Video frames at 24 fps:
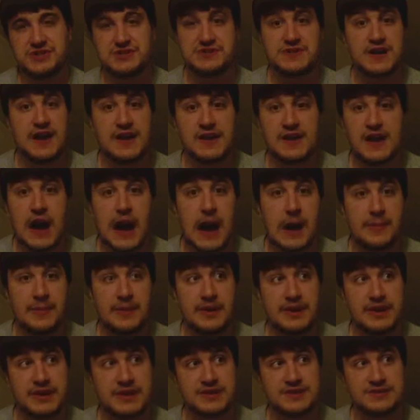it's got
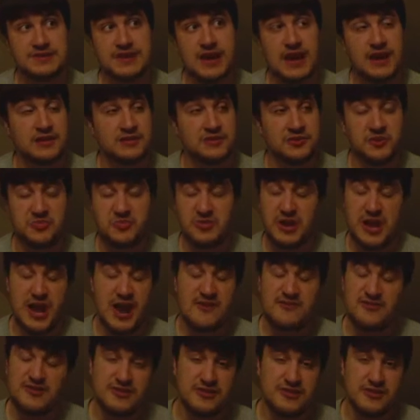comedy, it's got a little bit of
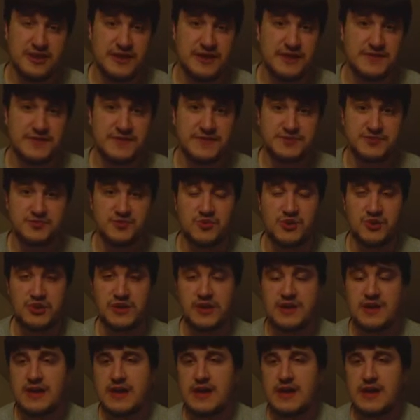everything in this one.